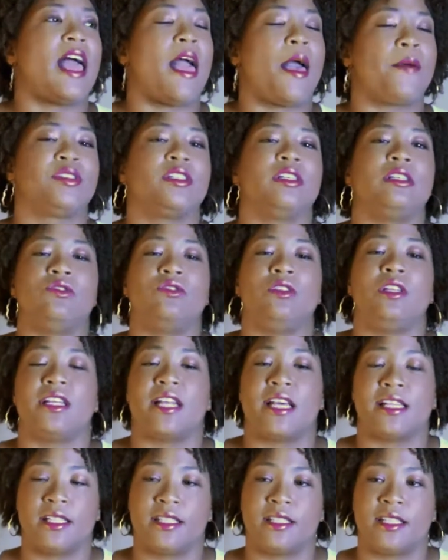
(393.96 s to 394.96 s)
absolutely
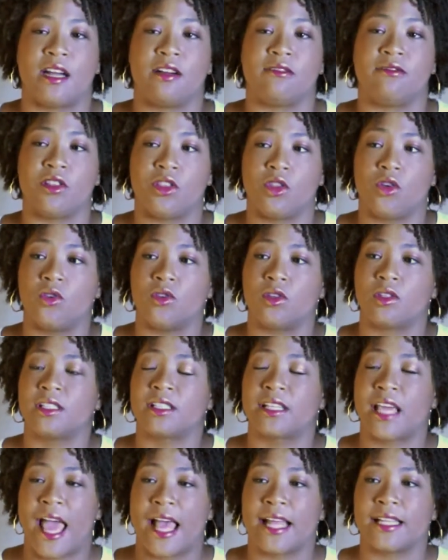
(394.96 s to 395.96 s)
necessary for
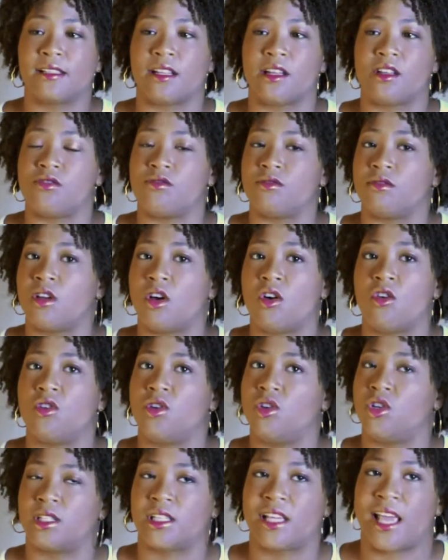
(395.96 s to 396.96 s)
those cats that you know
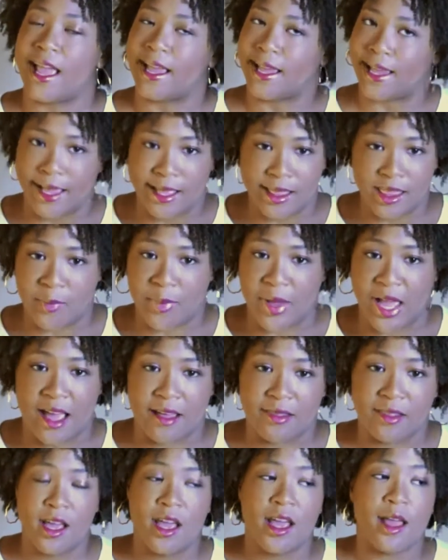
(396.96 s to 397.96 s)
you just can't get in the
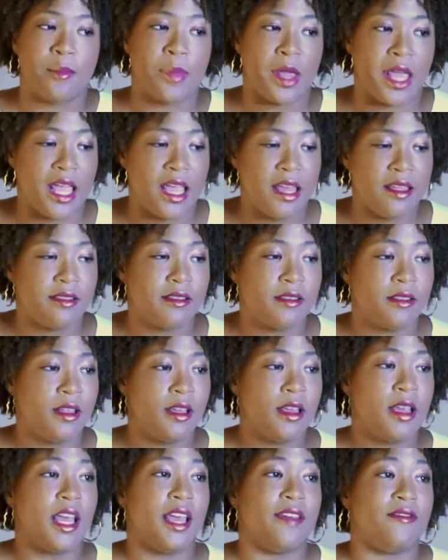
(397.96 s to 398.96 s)
bath. Bathe.
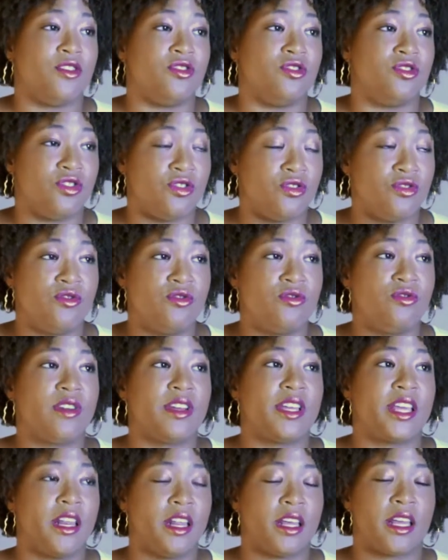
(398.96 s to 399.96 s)
If you do
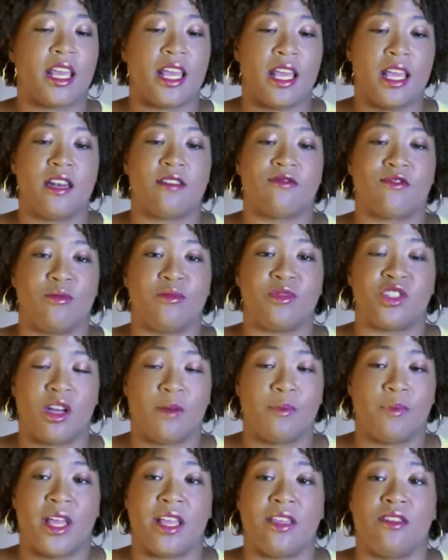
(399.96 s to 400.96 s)
get a kitten from
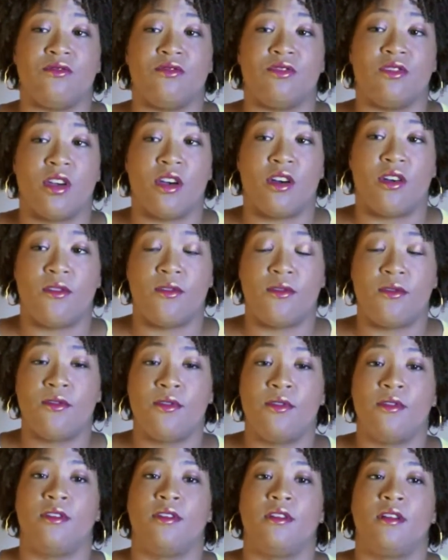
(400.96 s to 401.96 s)
jump and you know
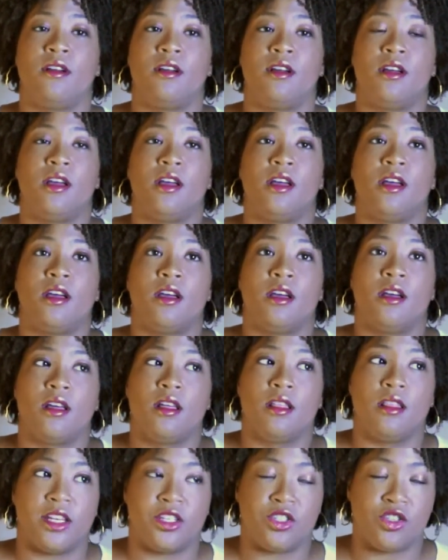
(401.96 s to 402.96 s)

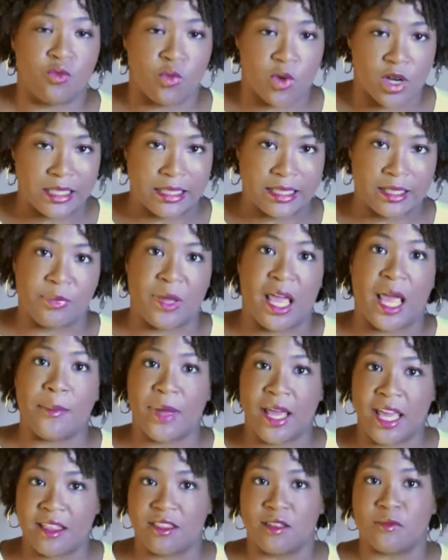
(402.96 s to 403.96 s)
that you want to
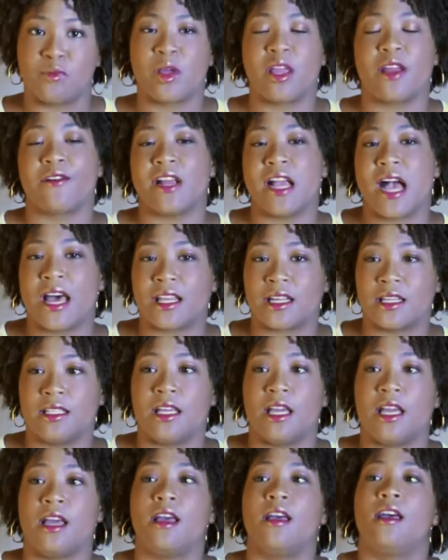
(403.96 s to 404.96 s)
bathe them
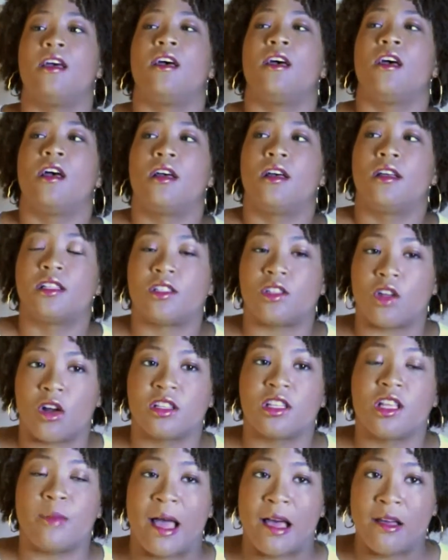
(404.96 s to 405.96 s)
periodically,
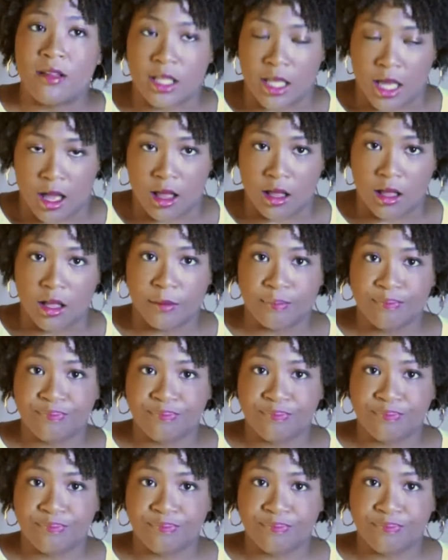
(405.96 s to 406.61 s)
start them out young.